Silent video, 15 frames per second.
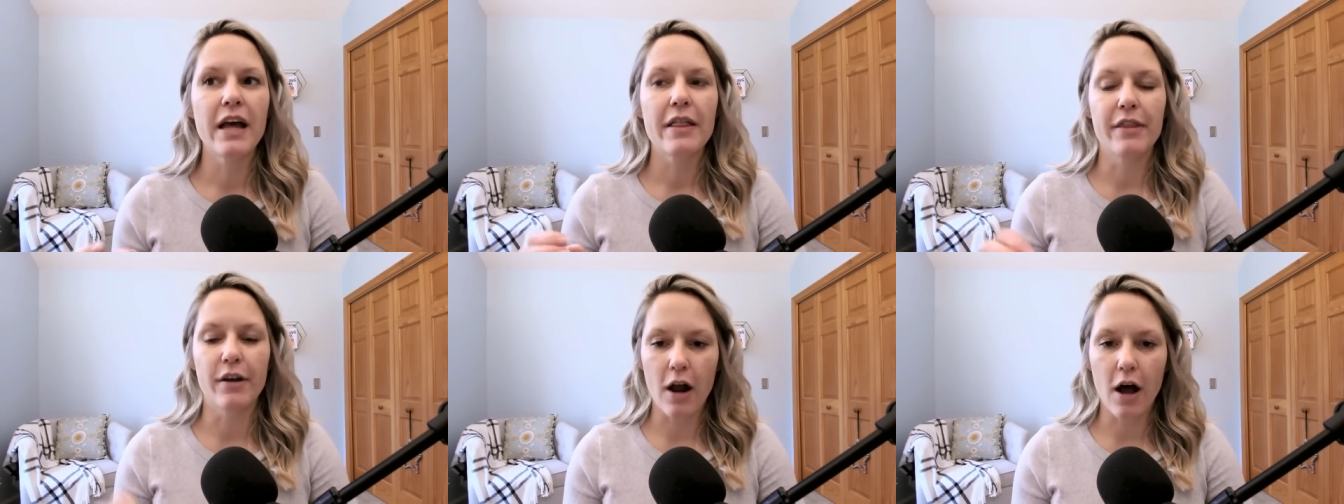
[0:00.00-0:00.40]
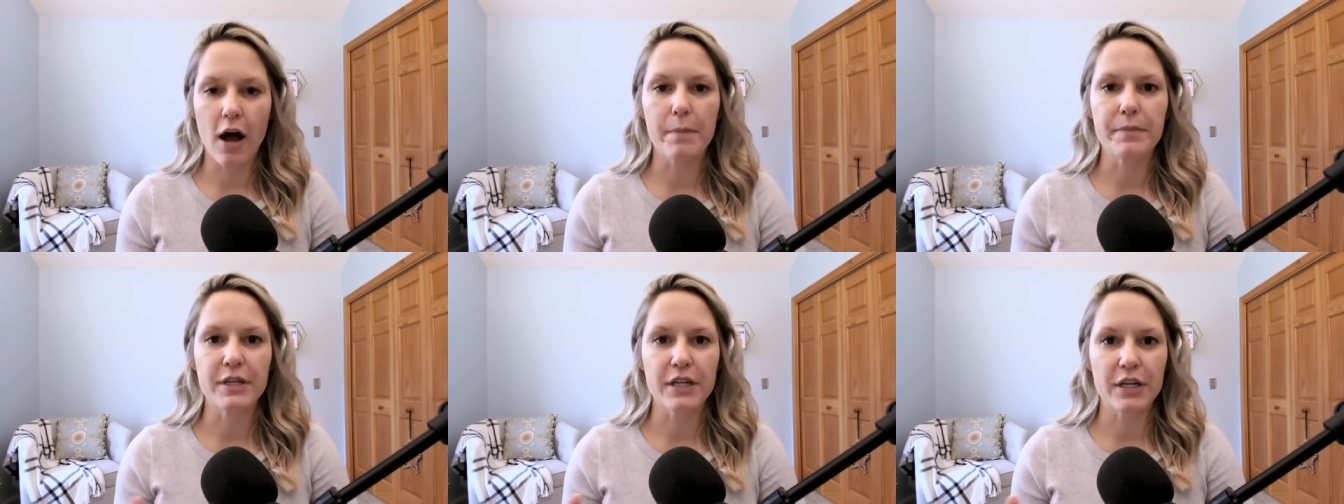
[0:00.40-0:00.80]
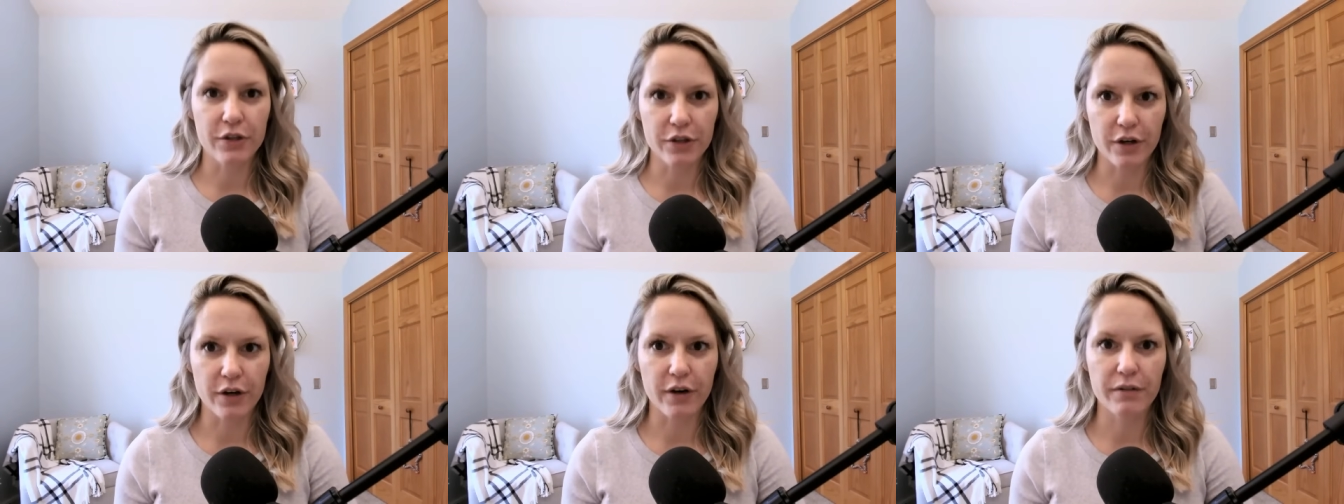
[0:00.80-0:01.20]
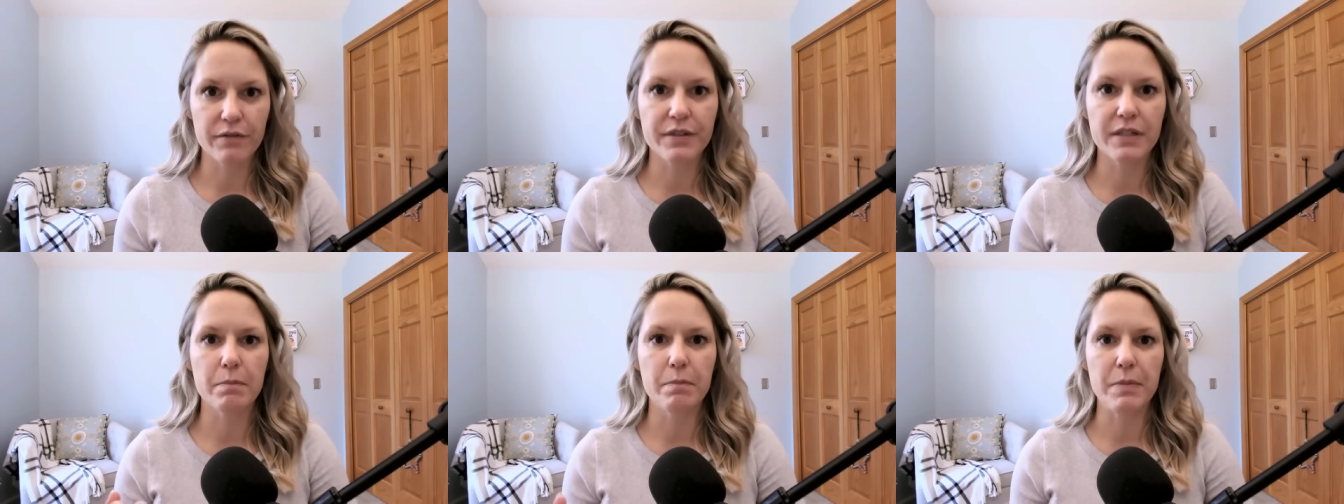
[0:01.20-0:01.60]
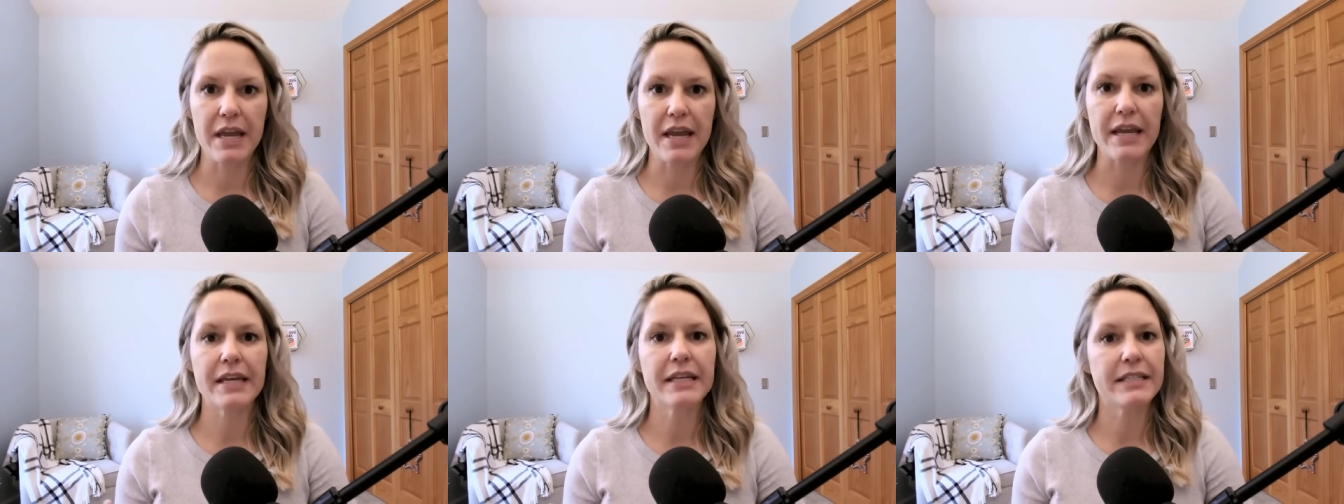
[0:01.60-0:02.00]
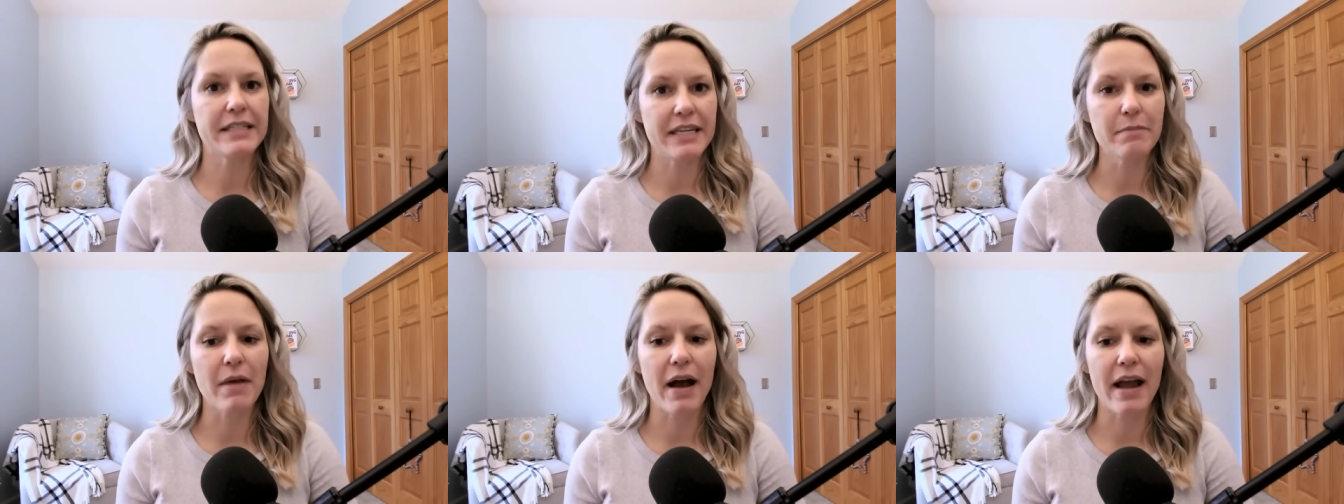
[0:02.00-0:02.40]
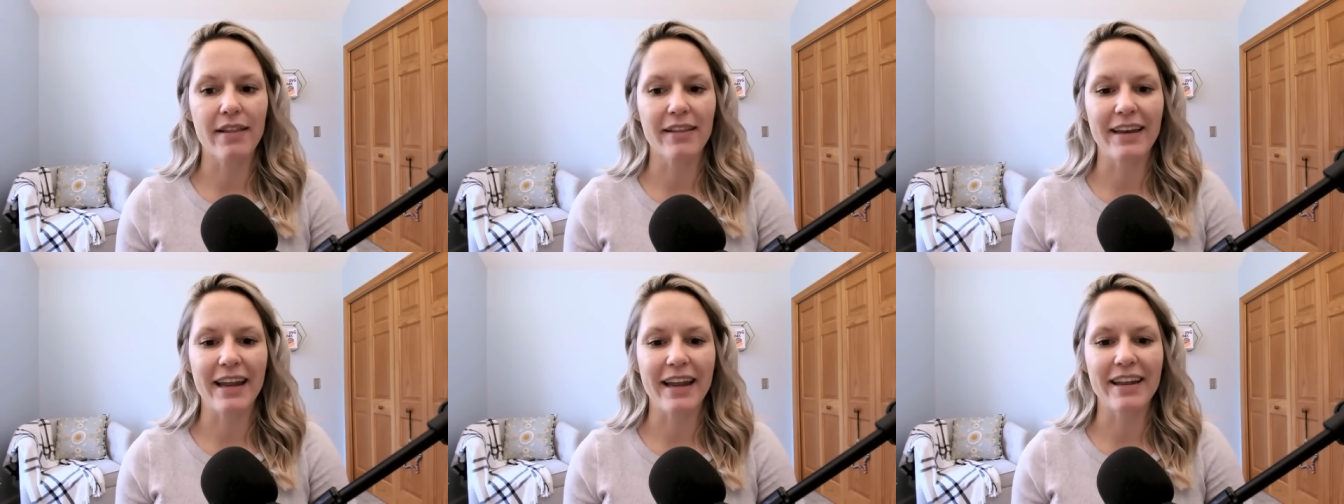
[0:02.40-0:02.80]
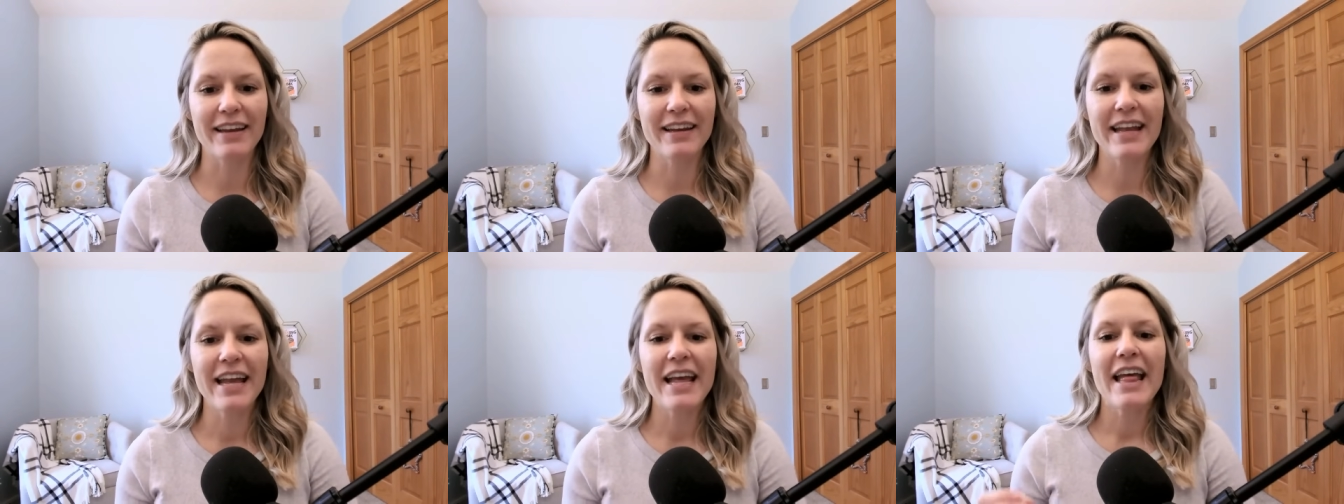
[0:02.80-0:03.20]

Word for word: their optic nerves being demyelinated,